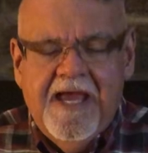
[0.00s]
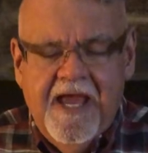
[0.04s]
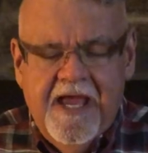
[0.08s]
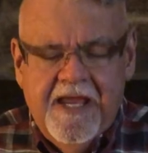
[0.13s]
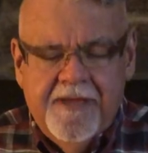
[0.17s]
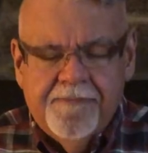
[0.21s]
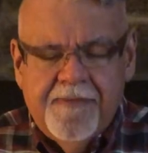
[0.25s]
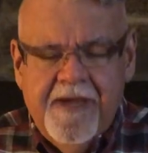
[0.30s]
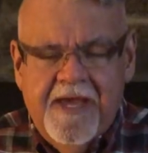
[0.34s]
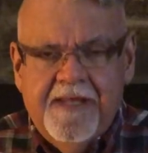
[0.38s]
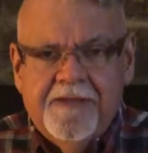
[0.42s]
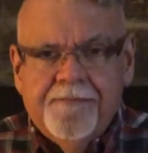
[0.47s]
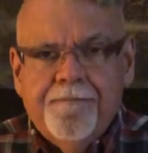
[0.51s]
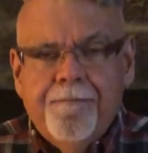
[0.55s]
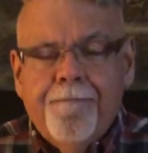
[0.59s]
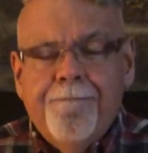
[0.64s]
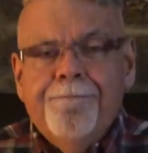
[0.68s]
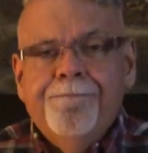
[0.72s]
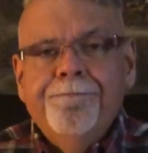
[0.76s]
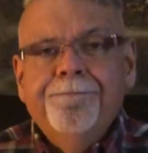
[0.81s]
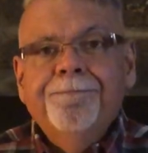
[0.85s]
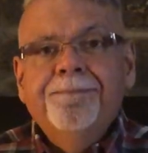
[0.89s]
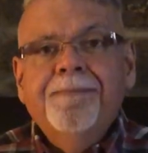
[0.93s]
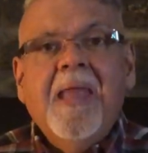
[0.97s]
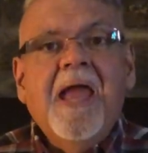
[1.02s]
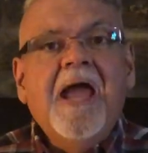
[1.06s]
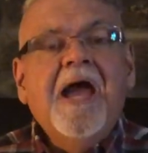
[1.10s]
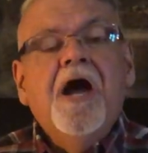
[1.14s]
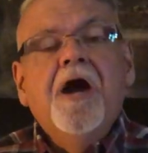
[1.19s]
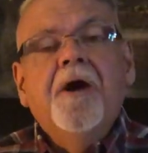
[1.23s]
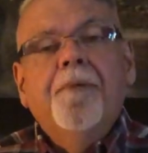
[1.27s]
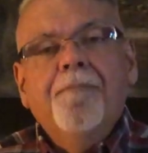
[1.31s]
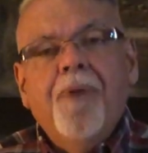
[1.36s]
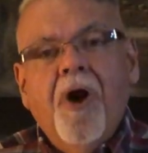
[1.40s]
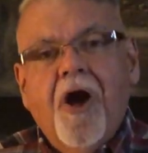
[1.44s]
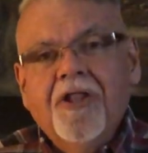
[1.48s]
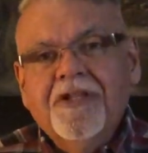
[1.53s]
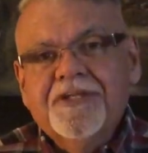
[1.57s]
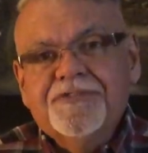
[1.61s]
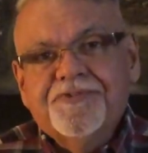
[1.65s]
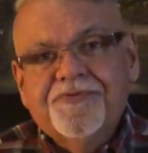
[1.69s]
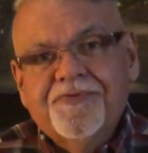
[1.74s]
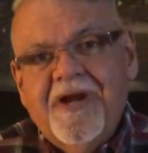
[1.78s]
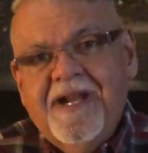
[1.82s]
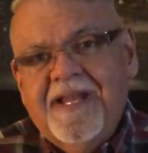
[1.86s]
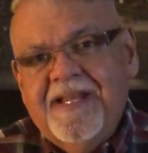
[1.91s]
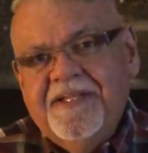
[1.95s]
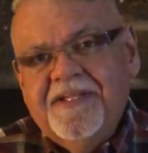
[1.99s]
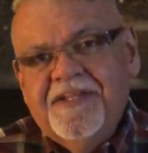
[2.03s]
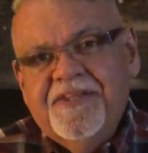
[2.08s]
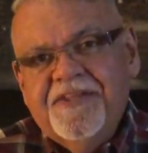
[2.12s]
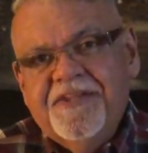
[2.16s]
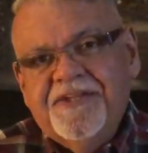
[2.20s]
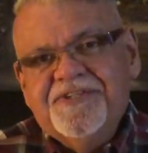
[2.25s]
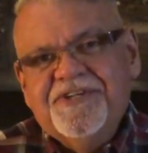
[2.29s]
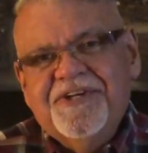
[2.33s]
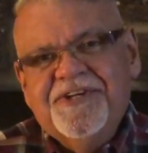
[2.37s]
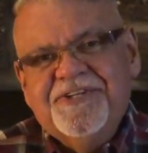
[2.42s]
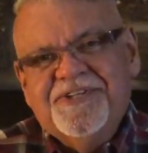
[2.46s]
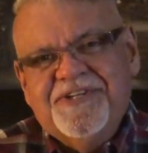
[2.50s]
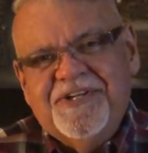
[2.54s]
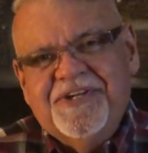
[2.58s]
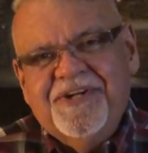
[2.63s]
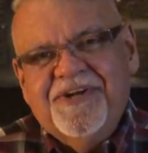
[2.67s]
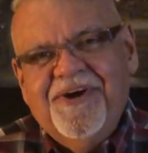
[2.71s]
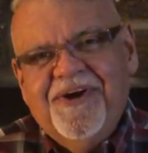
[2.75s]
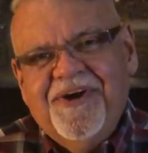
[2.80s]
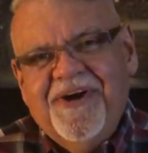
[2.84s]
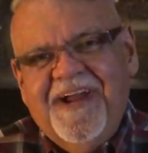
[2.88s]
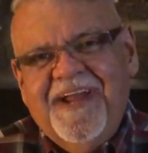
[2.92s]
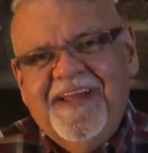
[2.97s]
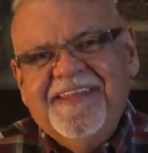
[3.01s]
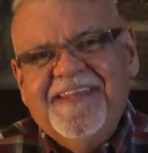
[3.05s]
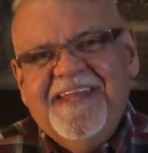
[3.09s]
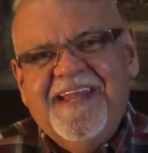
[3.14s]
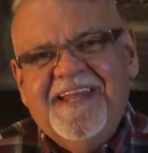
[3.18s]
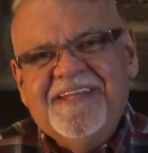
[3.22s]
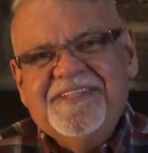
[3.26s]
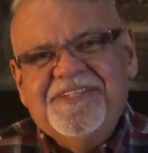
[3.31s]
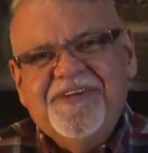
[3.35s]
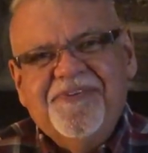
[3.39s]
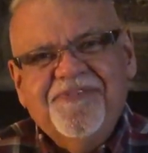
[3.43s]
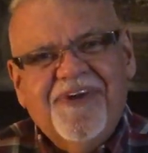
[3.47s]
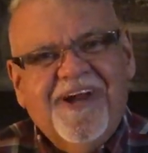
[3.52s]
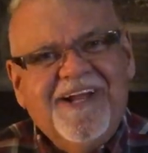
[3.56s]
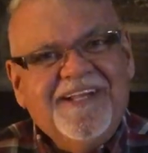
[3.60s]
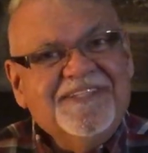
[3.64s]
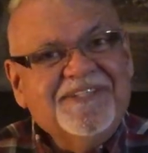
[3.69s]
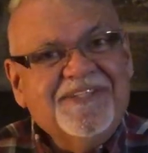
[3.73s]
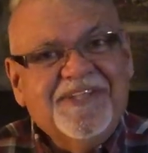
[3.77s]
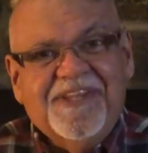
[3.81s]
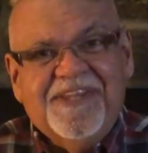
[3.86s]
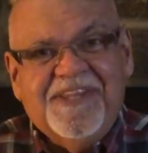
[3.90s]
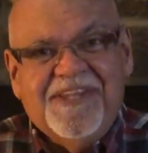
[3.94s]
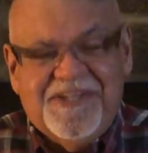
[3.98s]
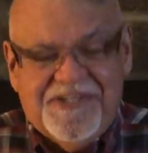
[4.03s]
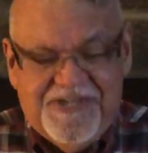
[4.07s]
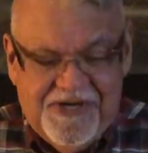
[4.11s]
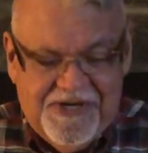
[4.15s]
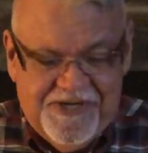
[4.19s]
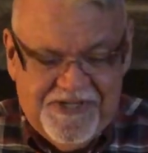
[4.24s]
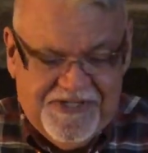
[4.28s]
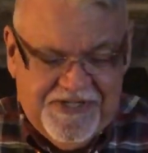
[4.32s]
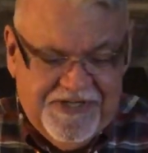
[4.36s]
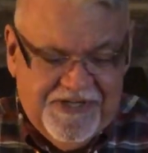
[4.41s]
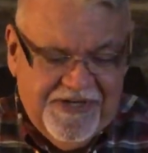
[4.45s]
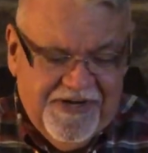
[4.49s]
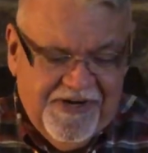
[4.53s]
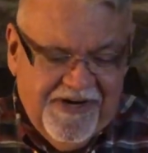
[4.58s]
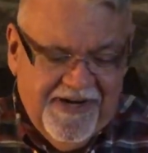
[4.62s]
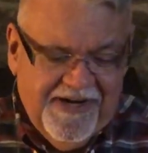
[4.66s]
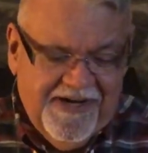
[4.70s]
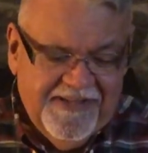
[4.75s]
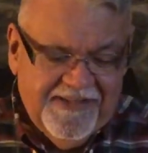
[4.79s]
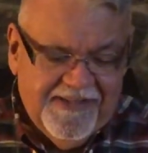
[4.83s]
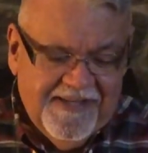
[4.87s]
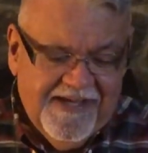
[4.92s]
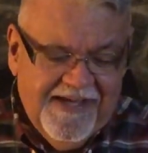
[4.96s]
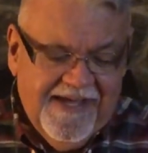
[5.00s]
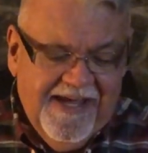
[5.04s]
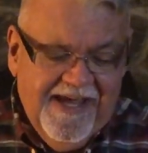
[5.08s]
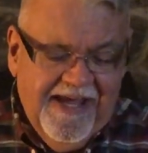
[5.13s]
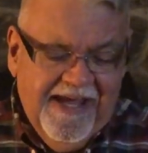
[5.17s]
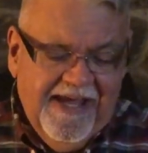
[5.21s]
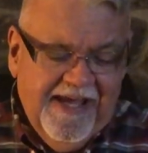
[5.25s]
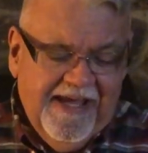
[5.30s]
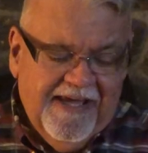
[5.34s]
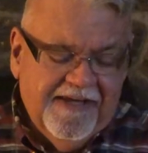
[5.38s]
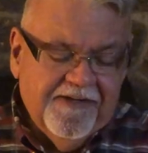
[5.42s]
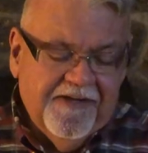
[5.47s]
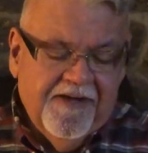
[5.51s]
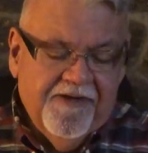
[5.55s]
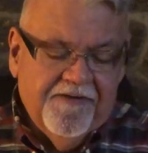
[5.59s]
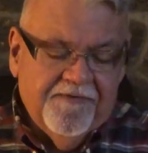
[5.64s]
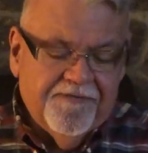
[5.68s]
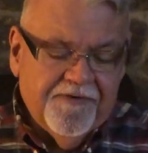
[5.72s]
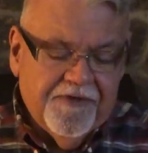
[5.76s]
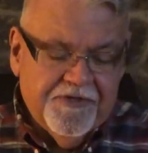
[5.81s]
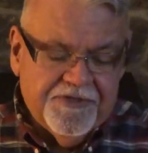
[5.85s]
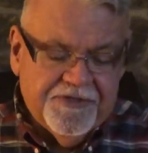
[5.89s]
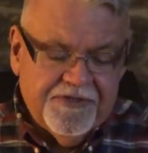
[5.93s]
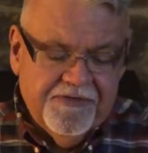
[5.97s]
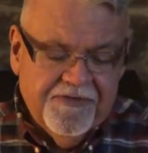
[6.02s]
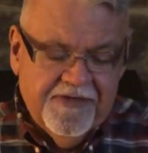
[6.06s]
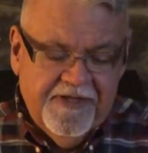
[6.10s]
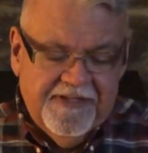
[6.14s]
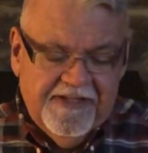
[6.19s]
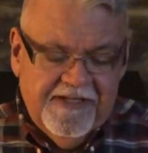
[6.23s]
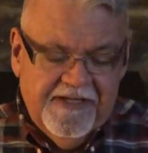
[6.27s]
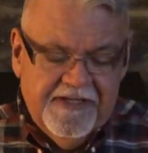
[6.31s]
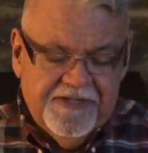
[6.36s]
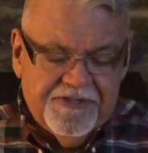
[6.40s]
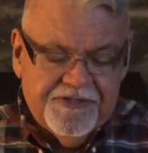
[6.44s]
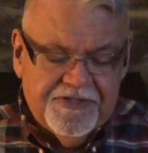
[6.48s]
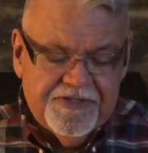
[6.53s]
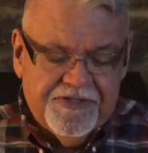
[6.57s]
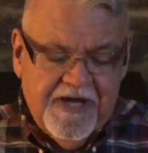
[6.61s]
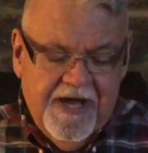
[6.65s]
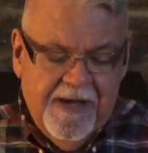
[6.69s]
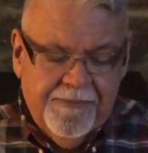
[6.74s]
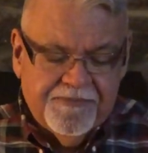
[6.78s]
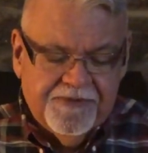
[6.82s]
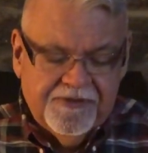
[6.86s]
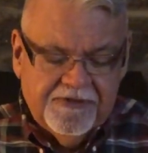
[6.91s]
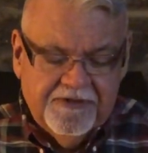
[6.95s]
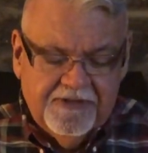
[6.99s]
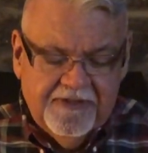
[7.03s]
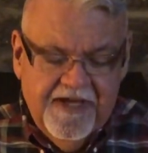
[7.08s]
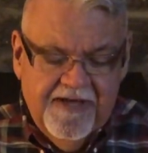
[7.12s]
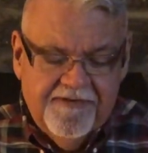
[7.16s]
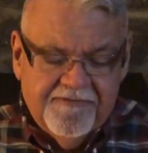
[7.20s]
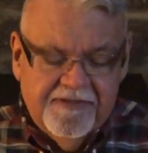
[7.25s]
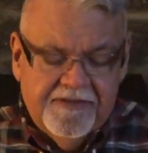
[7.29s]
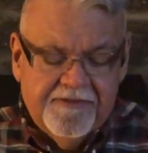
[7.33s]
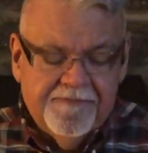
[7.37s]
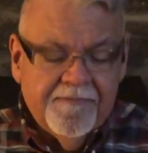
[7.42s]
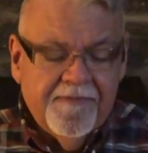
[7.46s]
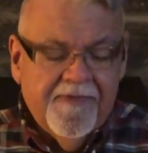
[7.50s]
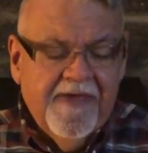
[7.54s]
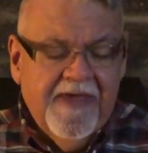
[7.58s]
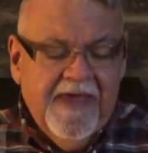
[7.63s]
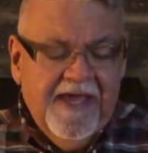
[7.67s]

amen. Paul is writing to the church at Corinth, and as he writes to the church at Corinth in 1 Corinthians chapter 11,